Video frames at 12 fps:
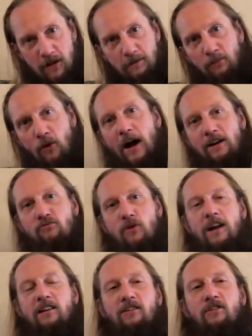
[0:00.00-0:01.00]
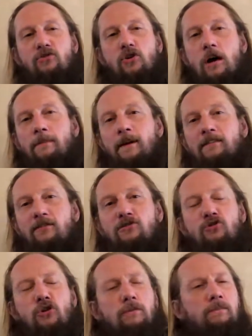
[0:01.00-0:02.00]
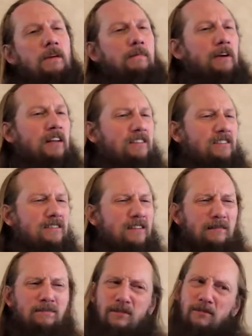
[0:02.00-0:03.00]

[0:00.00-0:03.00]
bright red on the top, as it should be, but it's still,